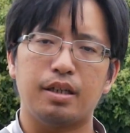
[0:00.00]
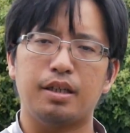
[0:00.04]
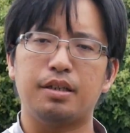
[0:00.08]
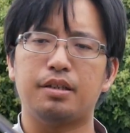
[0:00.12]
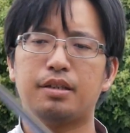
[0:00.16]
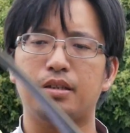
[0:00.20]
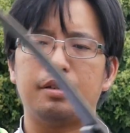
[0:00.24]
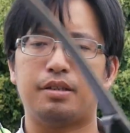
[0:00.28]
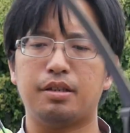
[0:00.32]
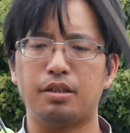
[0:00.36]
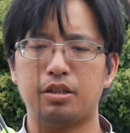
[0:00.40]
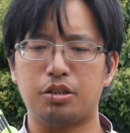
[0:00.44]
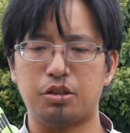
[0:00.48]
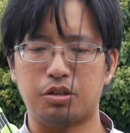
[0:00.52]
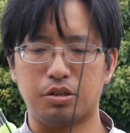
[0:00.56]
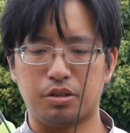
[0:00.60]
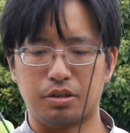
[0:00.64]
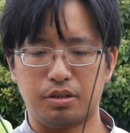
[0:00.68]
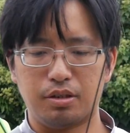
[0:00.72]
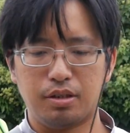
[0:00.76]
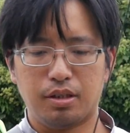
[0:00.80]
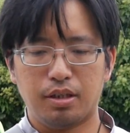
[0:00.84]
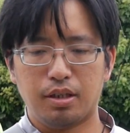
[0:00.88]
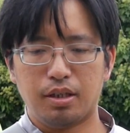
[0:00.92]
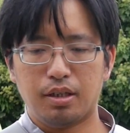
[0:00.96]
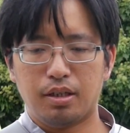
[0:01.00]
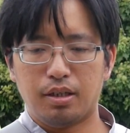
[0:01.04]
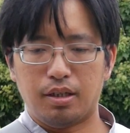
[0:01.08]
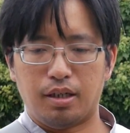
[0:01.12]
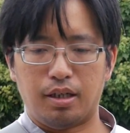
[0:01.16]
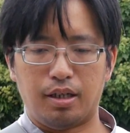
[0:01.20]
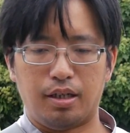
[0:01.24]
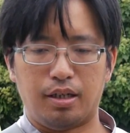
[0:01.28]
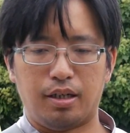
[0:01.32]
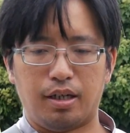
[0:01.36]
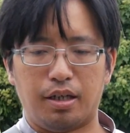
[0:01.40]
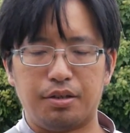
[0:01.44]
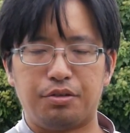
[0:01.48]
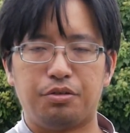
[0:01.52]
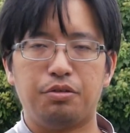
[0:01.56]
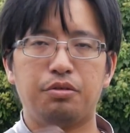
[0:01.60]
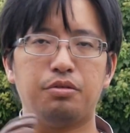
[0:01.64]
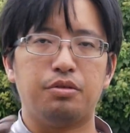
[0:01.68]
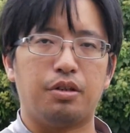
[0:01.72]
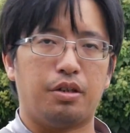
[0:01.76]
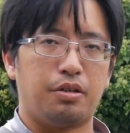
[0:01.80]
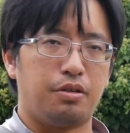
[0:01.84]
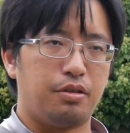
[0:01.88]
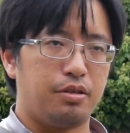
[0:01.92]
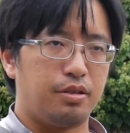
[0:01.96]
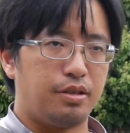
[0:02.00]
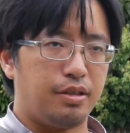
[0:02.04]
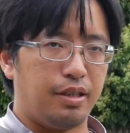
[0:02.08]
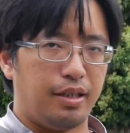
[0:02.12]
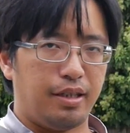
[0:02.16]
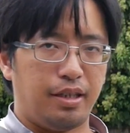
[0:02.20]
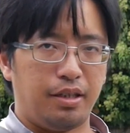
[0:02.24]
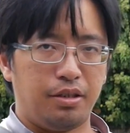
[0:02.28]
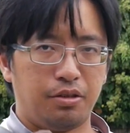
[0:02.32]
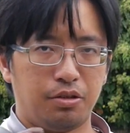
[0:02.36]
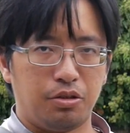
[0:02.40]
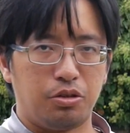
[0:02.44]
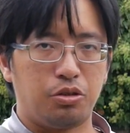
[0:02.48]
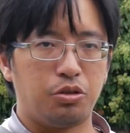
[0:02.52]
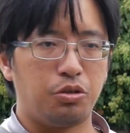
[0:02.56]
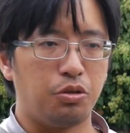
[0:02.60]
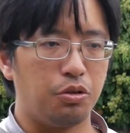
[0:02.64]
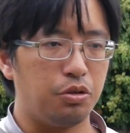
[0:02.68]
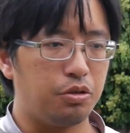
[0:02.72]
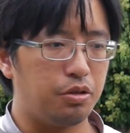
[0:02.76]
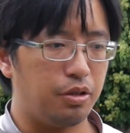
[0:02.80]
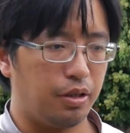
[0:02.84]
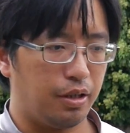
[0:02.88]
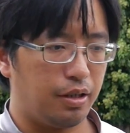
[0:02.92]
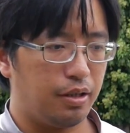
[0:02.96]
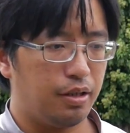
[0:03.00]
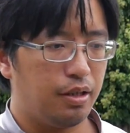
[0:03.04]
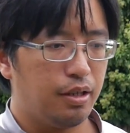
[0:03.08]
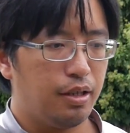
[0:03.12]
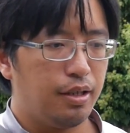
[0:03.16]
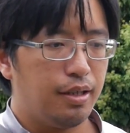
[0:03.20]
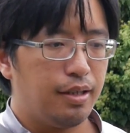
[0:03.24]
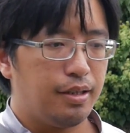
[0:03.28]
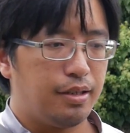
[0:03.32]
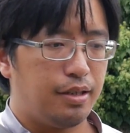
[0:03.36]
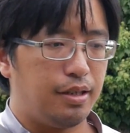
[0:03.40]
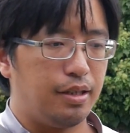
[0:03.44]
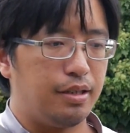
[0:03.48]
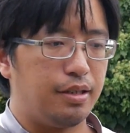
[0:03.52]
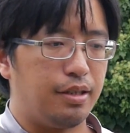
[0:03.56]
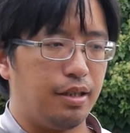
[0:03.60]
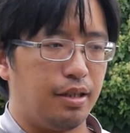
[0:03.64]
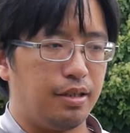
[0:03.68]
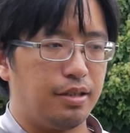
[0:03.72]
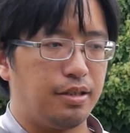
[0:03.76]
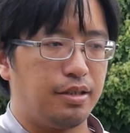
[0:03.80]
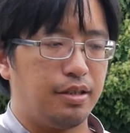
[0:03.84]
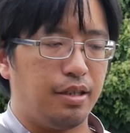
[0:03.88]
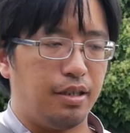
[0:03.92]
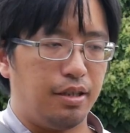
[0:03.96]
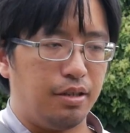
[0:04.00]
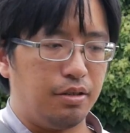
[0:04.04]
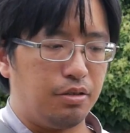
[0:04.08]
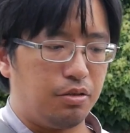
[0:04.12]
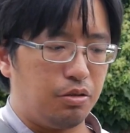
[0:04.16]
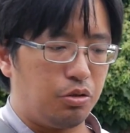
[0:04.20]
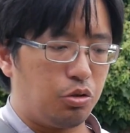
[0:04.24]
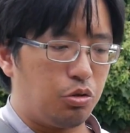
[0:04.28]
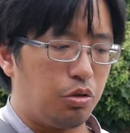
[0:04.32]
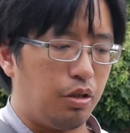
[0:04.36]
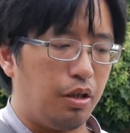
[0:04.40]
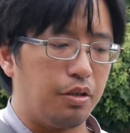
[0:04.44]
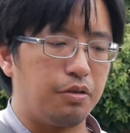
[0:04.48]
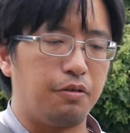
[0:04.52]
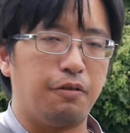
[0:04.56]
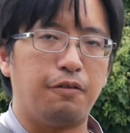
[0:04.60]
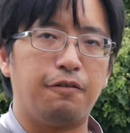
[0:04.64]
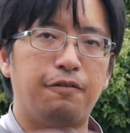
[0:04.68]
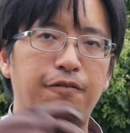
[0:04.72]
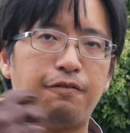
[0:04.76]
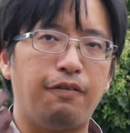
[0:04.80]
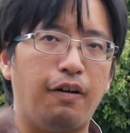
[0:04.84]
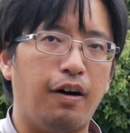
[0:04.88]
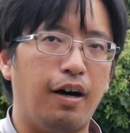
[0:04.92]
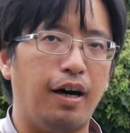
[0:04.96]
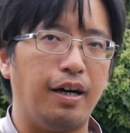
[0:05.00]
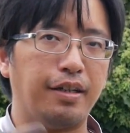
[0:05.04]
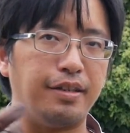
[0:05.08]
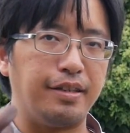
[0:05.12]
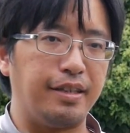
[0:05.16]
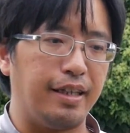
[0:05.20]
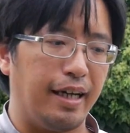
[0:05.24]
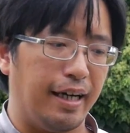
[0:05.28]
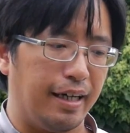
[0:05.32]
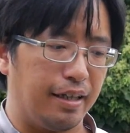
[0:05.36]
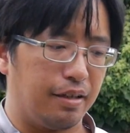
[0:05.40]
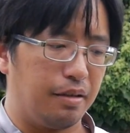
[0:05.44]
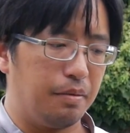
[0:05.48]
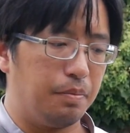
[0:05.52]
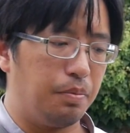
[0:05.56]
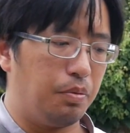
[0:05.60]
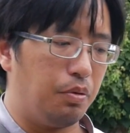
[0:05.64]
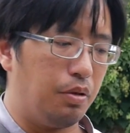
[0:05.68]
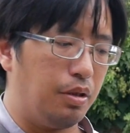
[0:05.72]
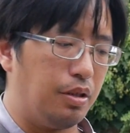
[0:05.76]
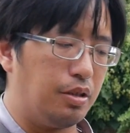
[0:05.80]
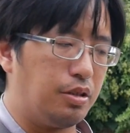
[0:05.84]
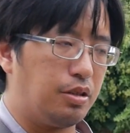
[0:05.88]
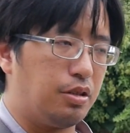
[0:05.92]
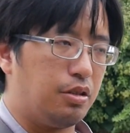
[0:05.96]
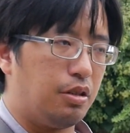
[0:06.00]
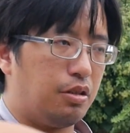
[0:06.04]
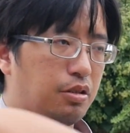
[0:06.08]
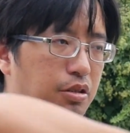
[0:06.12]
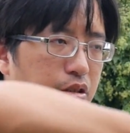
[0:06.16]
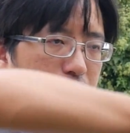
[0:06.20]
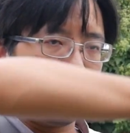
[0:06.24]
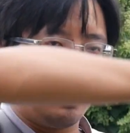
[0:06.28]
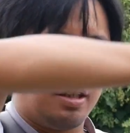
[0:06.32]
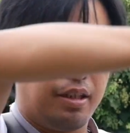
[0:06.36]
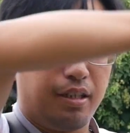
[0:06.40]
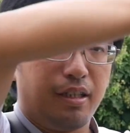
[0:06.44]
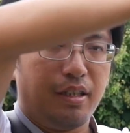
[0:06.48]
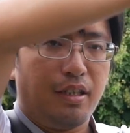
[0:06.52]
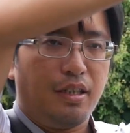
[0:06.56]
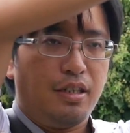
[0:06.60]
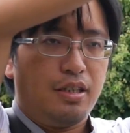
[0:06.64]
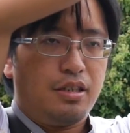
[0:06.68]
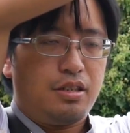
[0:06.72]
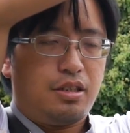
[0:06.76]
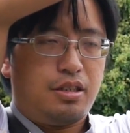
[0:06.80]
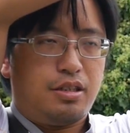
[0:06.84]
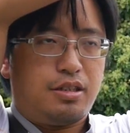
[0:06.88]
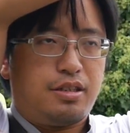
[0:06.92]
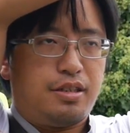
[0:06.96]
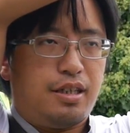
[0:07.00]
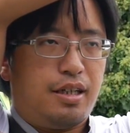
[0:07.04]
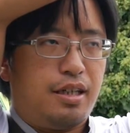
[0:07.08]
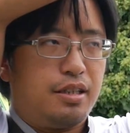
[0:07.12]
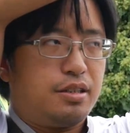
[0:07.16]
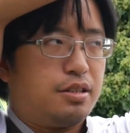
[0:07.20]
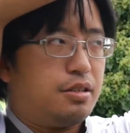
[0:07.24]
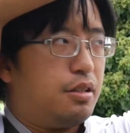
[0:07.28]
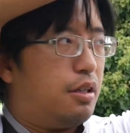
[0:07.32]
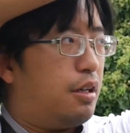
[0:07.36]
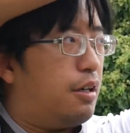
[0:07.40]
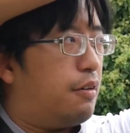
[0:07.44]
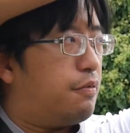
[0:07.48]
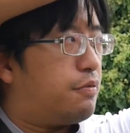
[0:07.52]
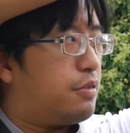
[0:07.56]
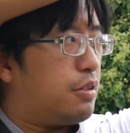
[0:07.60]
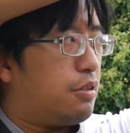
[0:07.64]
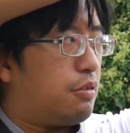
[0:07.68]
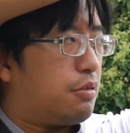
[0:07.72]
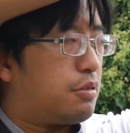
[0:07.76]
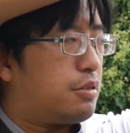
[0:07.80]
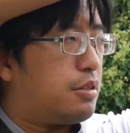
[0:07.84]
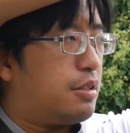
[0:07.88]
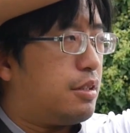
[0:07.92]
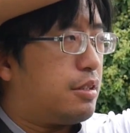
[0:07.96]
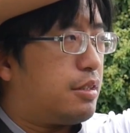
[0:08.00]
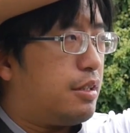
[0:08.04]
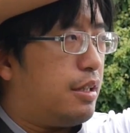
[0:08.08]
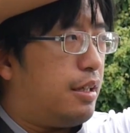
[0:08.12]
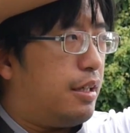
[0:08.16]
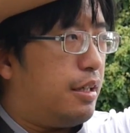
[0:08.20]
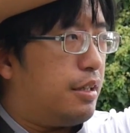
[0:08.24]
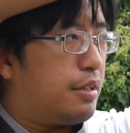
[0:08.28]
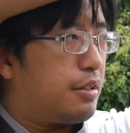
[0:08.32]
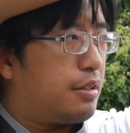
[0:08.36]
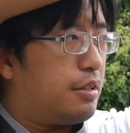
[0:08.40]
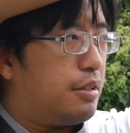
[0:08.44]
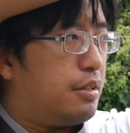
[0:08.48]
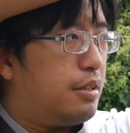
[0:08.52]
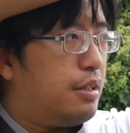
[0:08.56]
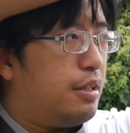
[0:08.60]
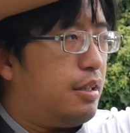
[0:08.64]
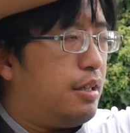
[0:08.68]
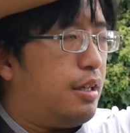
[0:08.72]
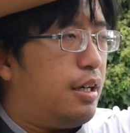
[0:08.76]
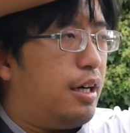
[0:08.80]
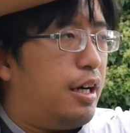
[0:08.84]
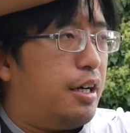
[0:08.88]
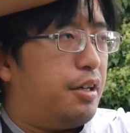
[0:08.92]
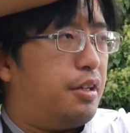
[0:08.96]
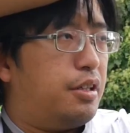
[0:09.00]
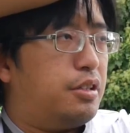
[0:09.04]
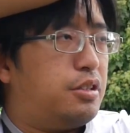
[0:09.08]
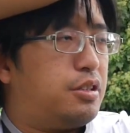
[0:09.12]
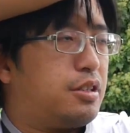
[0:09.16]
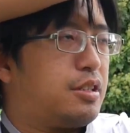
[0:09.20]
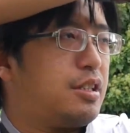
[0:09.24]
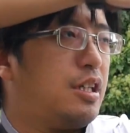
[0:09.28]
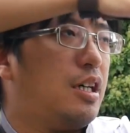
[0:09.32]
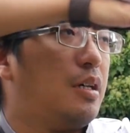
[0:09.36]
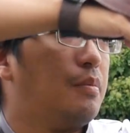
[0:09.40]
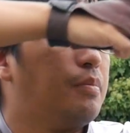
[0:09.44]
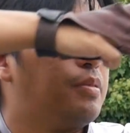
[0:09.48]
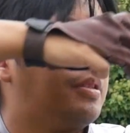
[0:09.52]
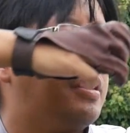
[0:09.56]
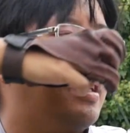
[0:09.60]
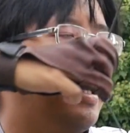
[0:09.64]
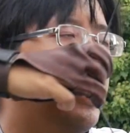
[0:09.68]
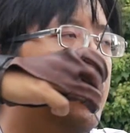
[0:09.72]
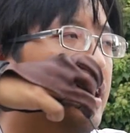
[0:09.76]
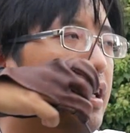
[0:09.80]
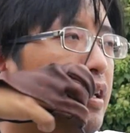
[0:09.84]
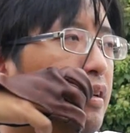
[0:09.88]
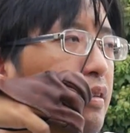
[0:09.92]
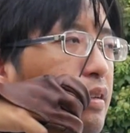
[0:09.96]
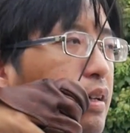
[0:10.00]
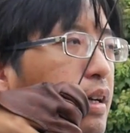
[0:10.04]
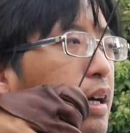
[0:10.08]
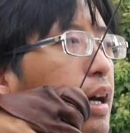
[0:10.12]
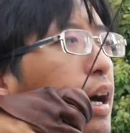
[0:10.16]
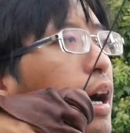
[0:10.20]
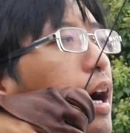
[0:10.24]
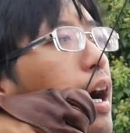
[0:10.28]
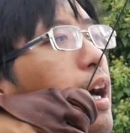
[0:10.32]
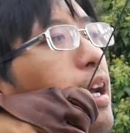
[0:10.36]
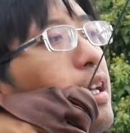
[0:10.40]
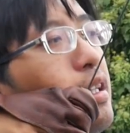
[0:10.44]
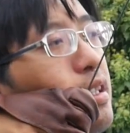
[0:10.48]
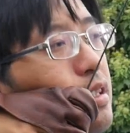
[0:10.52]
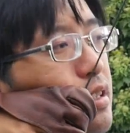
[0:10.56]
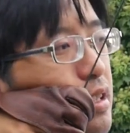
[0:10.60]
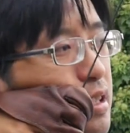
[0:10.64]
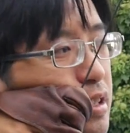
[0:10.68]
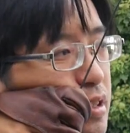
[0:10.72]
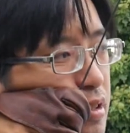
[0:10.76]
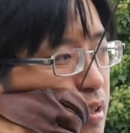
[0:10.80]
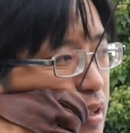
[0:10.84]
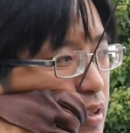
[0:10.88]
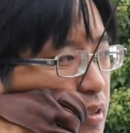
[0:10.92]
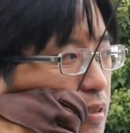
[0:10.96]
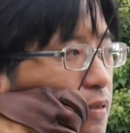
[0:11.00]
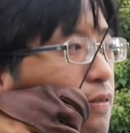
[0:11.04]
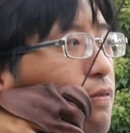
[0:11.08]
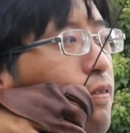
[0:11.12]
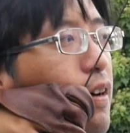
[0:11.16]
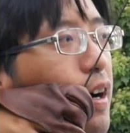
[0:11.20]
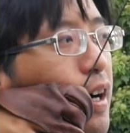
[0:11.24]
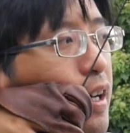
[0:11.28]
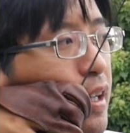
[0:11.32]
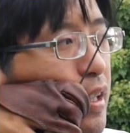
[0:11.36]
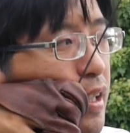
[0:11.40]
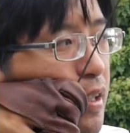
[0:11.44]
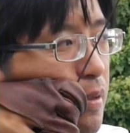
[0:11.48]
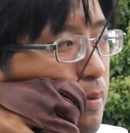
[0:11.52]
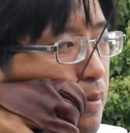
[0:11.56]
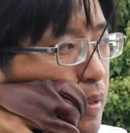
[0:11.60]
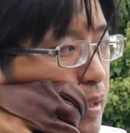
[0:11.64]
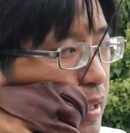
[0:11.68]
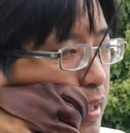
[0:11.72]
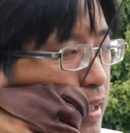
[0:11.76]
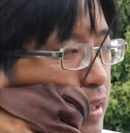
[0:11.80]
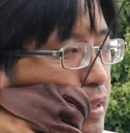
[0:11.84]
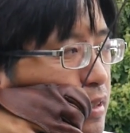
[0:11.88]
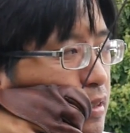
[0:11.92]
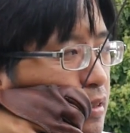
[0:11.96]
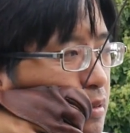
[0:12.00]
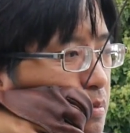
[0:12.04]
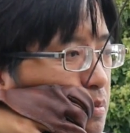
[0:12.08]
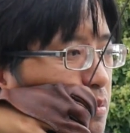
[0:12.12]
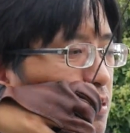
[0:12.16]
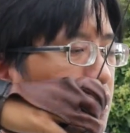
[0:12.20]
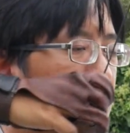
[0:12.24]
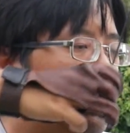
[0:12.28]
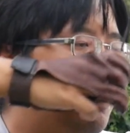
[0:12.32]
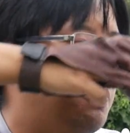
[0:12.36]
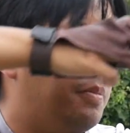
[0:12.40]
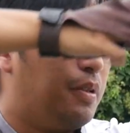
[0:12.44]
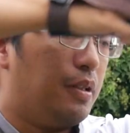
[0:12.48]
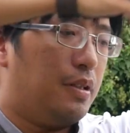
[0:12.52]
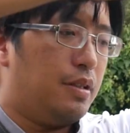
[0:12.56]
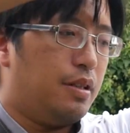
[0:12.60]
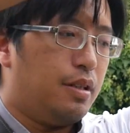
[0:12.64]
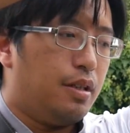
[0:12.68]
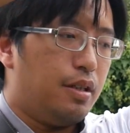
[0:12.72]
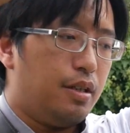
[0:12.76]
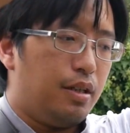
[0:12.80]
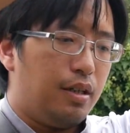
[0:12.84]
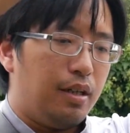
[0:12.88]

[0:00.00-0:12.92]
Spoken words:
In addition, I do notice that in her shooting, she does tend to try to find the anchor point. So she starts off, she looks at the target, and then she comes down, and then she's trying to find it in one extra movement.